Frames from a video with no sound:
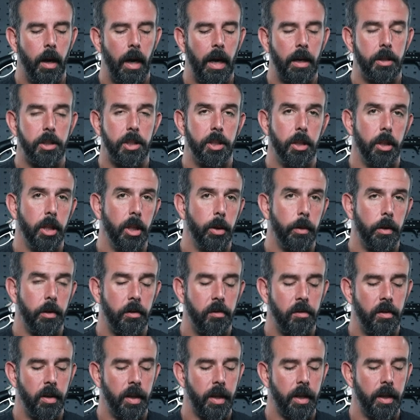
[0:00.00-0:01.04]
I'll show you in a
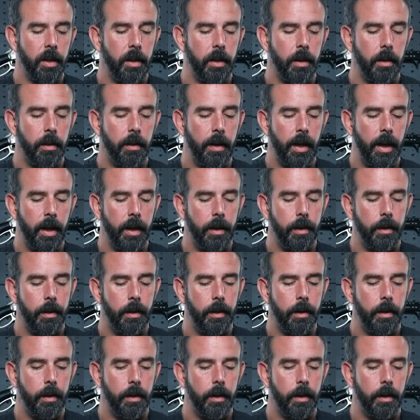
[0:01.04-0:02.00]
second that,